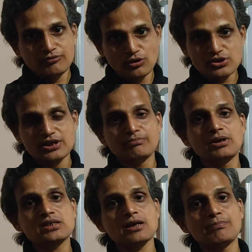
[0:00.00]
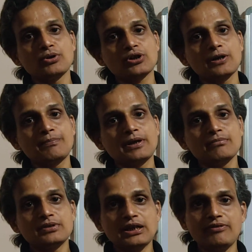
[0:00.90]
For simply supported
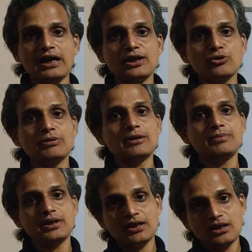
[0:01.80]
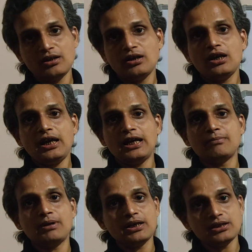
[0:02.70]
beam, the value may be
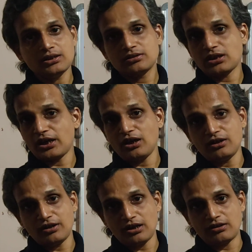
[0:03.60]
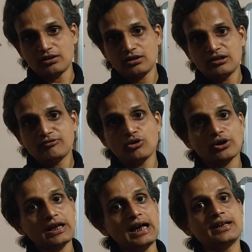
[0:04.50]
L by 300.
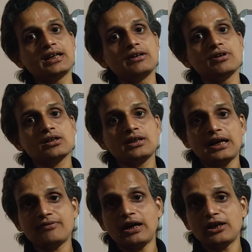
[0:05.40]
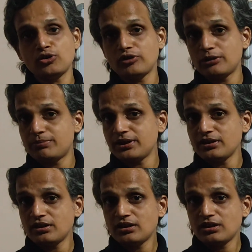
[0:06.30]
For cantilever, that value will
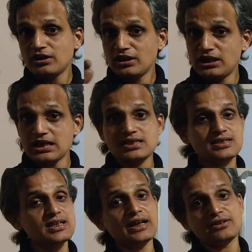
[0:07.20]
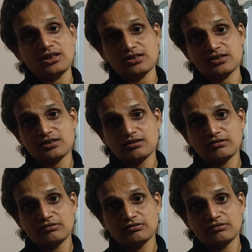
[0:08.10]
be less than this.